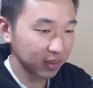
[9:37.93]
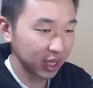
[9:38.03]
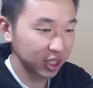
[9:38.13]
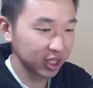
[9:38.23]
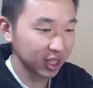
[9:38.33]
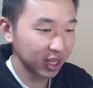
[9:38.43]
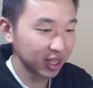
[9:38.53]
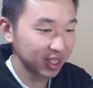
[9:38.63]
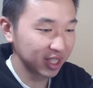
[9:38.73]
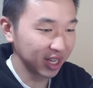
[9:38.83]
It's just
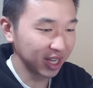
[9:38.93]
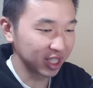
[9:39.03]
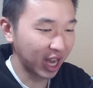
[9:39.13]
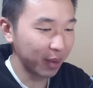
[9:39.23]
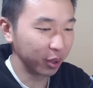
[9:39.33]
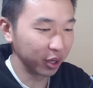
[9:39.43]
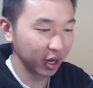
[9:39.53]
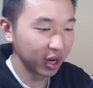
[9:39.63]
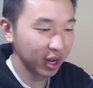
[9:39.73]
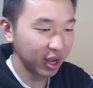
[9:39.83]
Sitting in a top
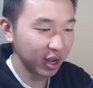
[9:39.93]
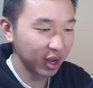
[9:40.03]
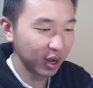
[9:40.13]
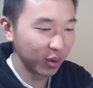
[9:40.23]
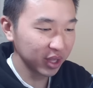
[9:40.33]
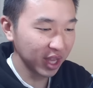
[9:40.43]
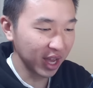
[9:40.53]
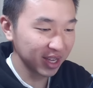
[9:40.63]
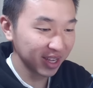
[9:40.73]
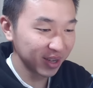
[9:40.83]
loader. What the
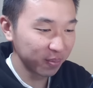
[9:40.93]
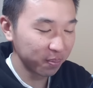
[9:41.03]
heck?